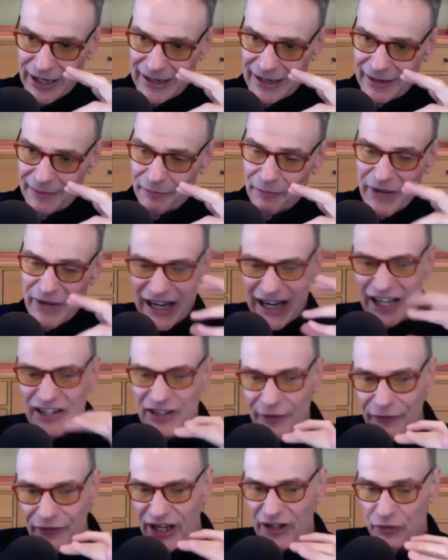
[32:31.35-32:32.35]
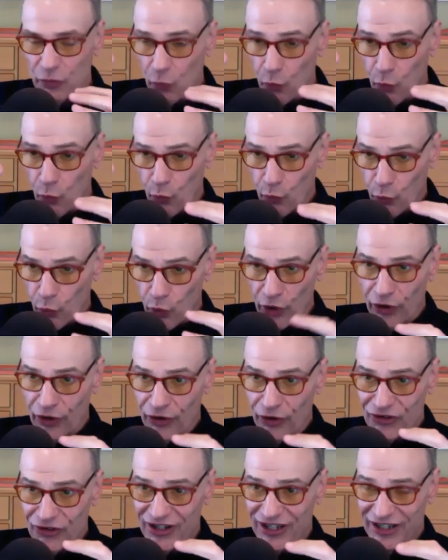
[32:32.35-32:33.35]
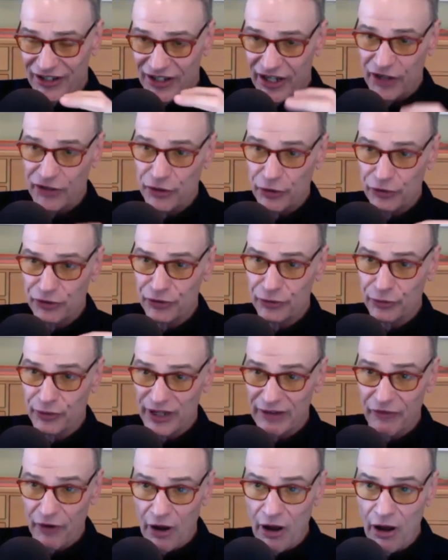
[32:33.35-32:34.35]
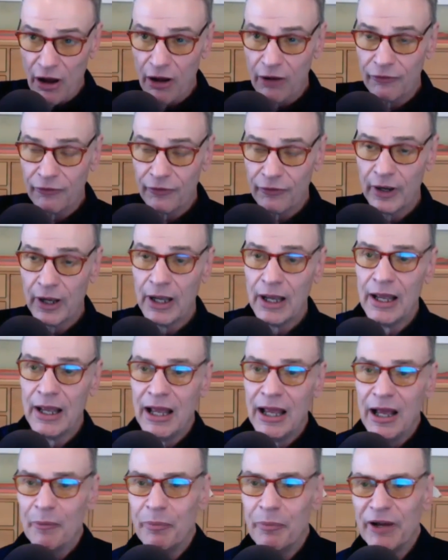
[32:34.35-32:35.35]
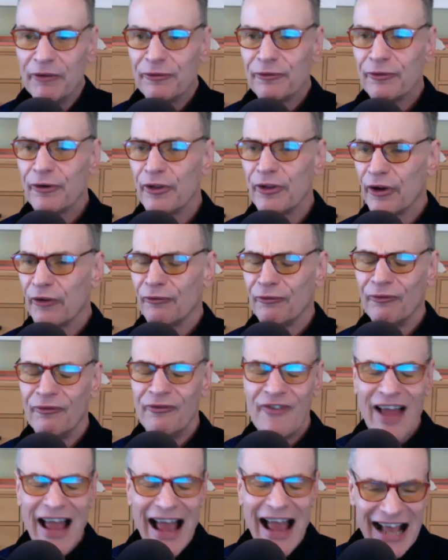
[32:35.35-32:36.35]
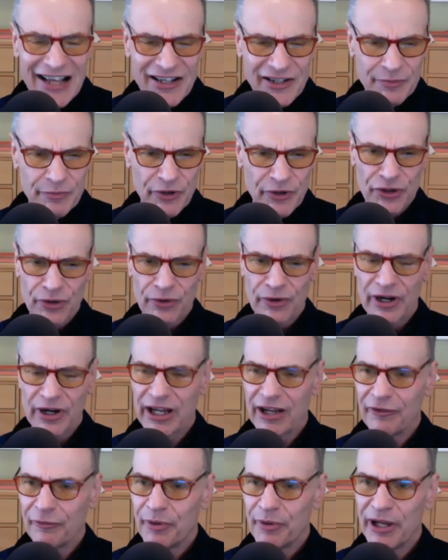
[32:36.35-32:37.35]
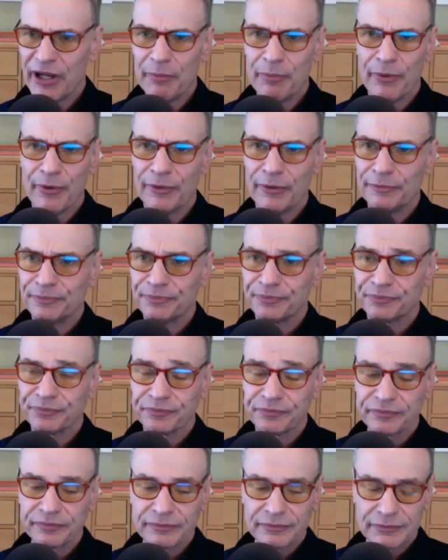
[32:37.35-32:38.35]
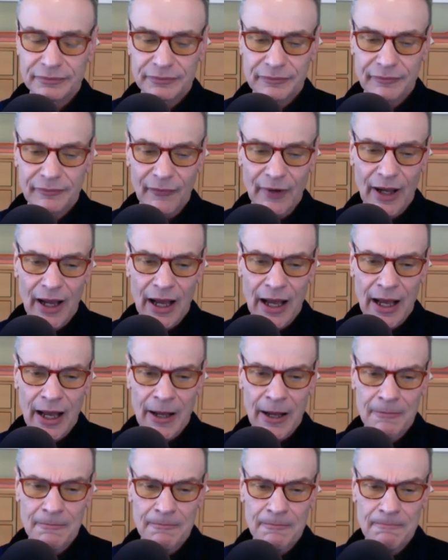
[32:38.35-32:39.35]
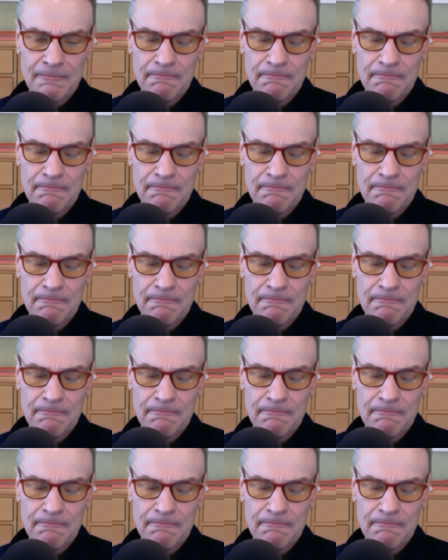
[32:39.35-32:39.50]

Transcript: meanings of these words continue to evolve. But for the vast majority of people, that